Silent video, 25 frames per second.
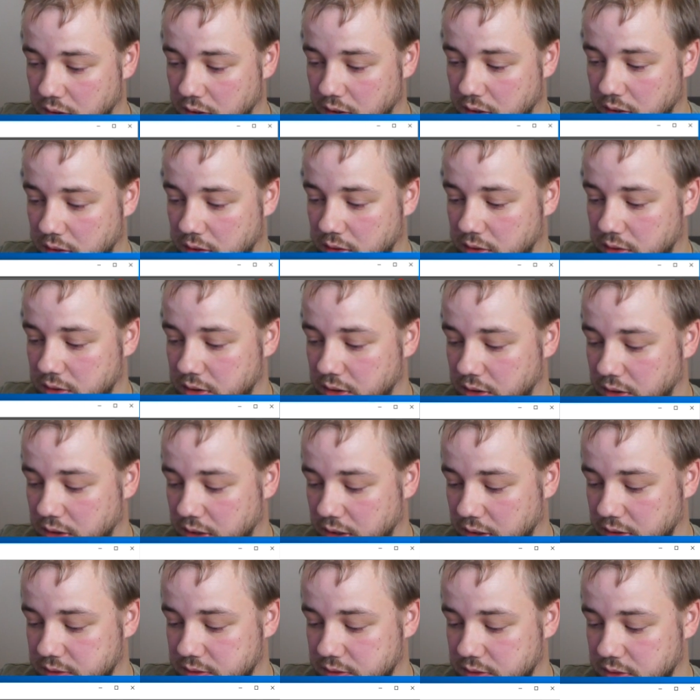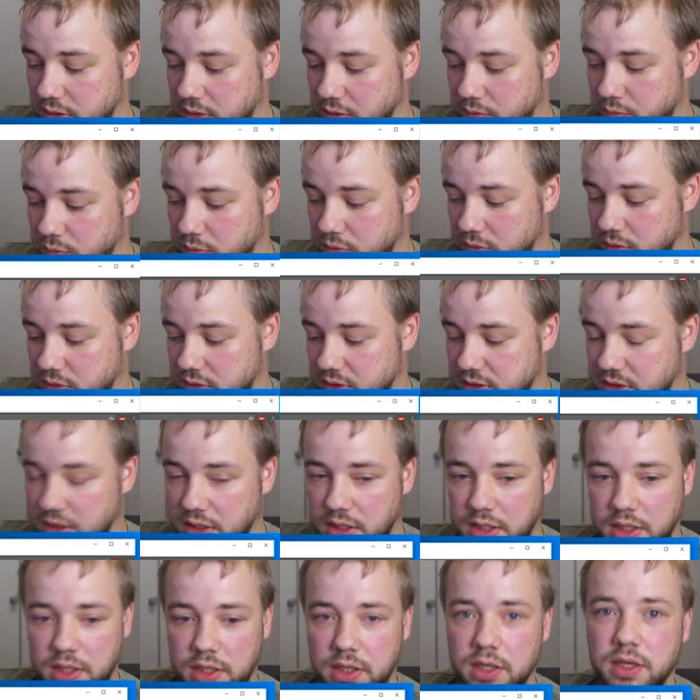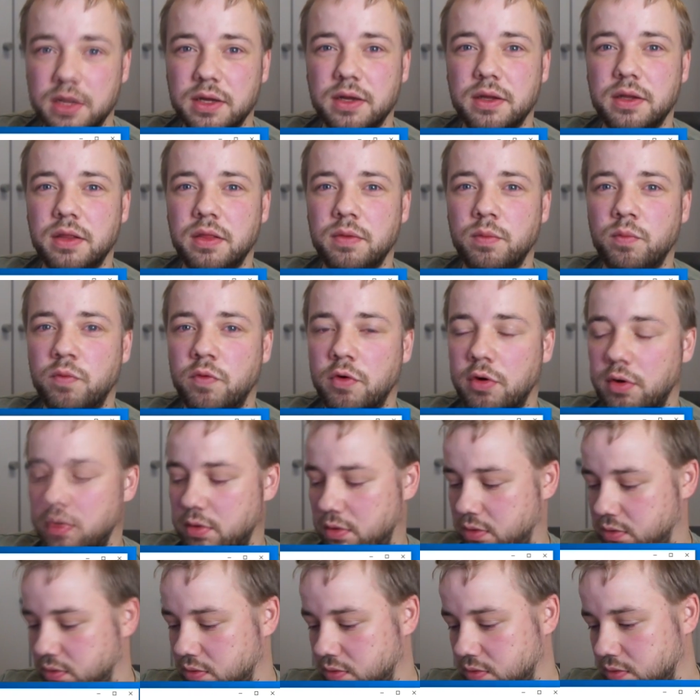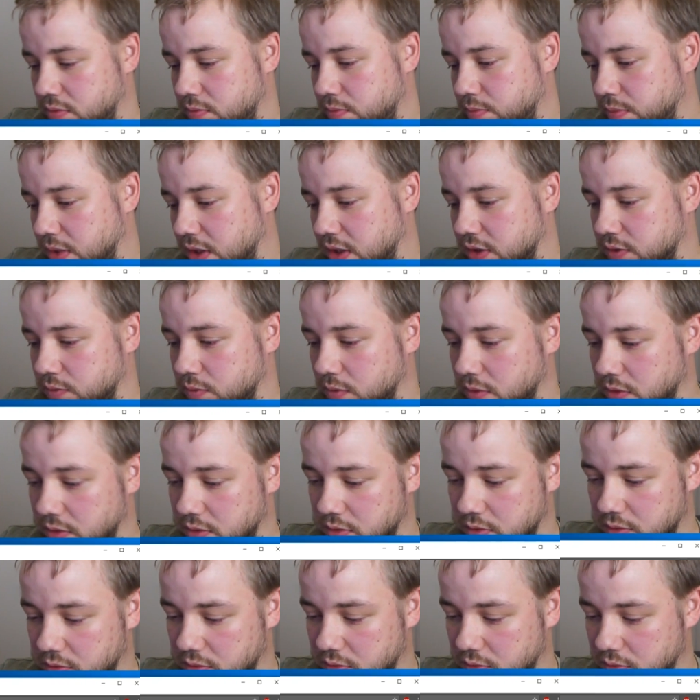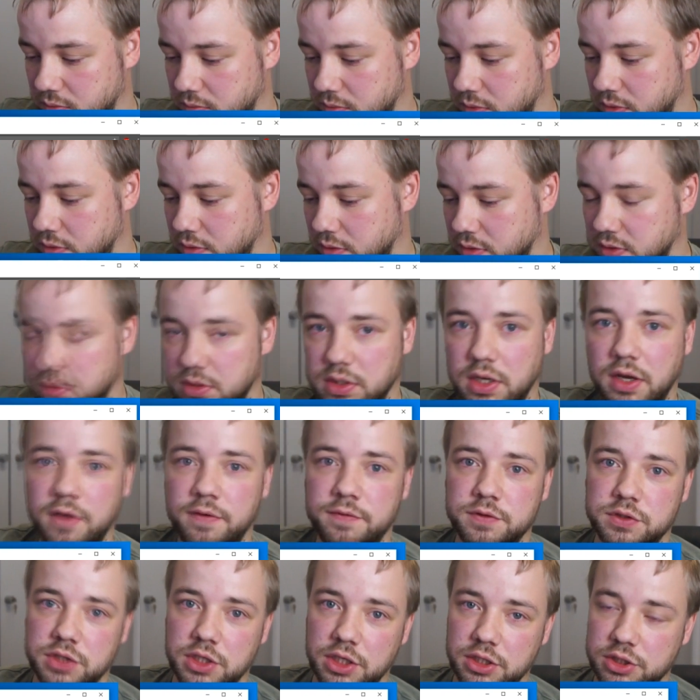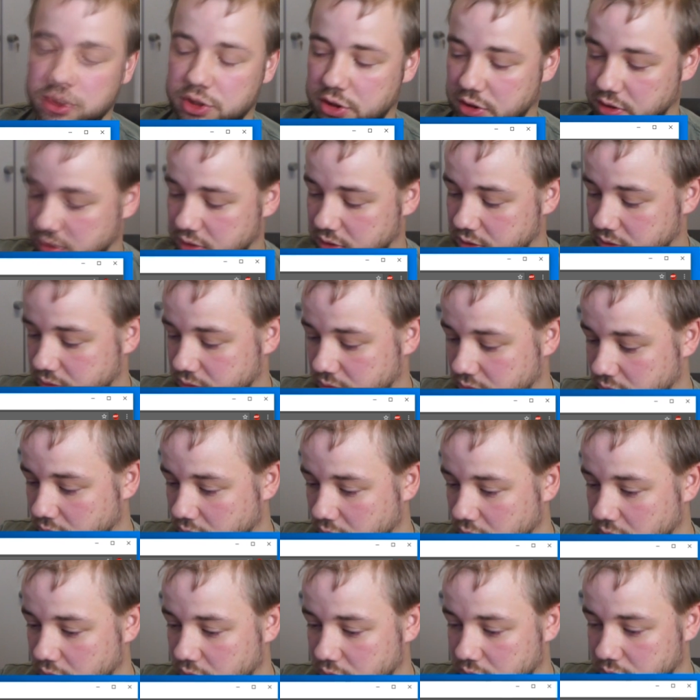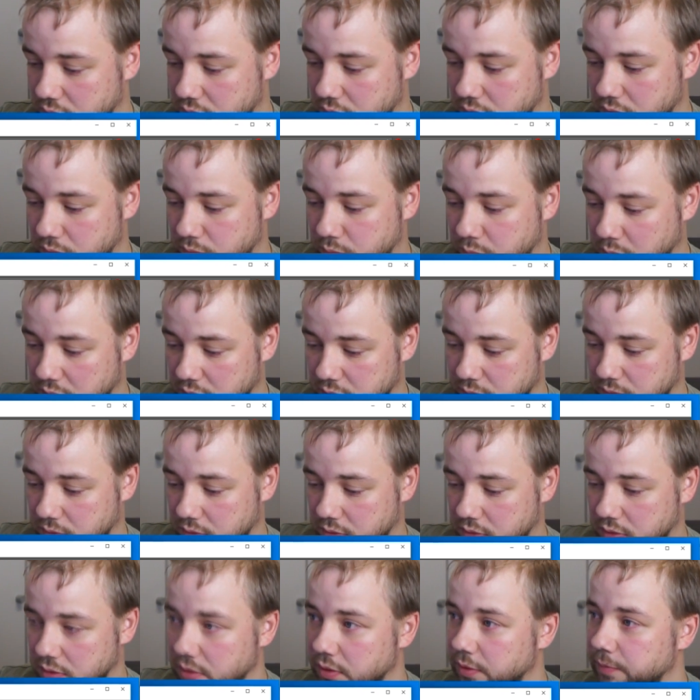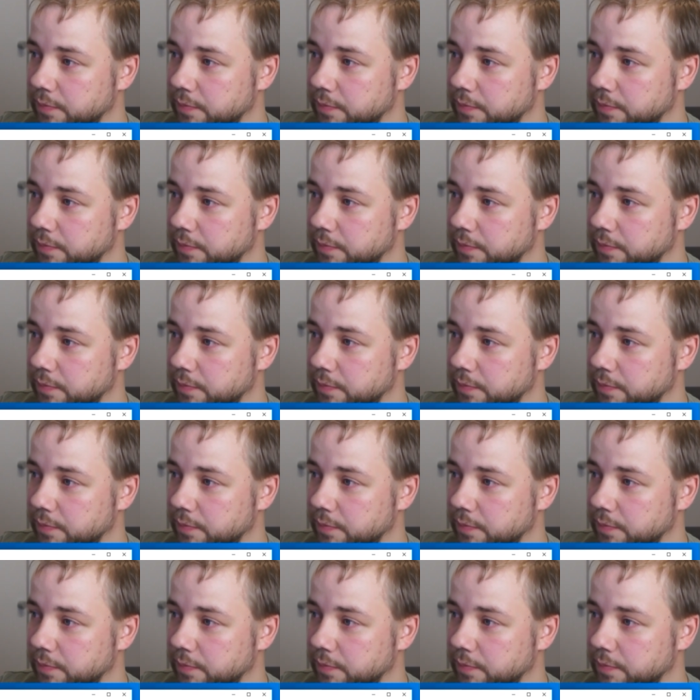and click next, it will say the wrong password, because I've changed it to password.